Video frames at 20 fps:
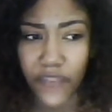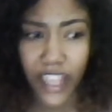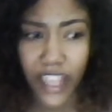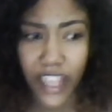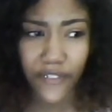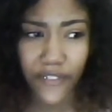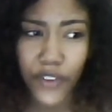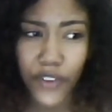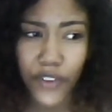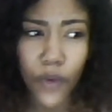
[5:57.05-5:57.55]

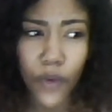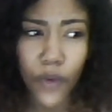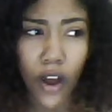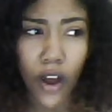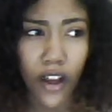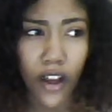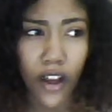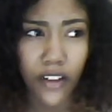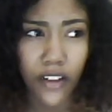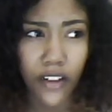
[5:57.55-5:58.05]
if you
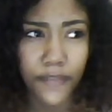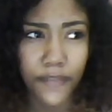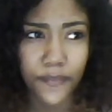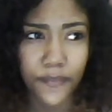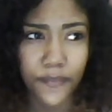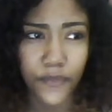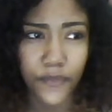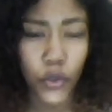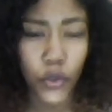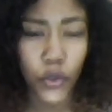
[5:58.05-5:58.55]
are
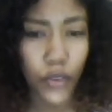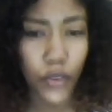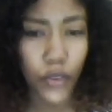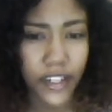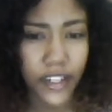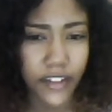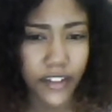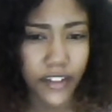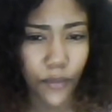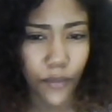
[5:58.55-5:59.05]

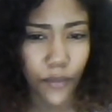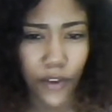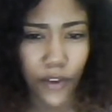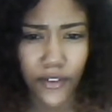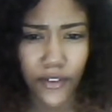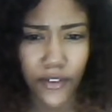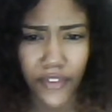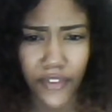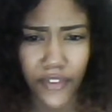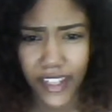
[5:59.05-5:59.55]
talking to
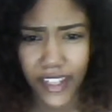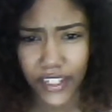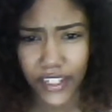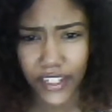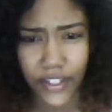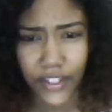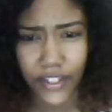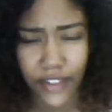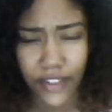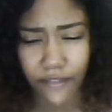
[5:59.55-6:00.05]
someone or thinking
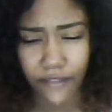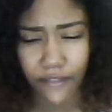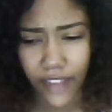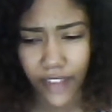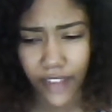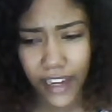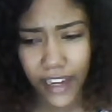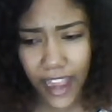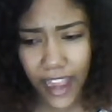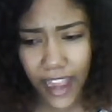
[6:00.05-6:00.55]
to do
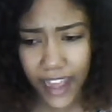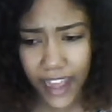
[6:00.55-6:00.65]
something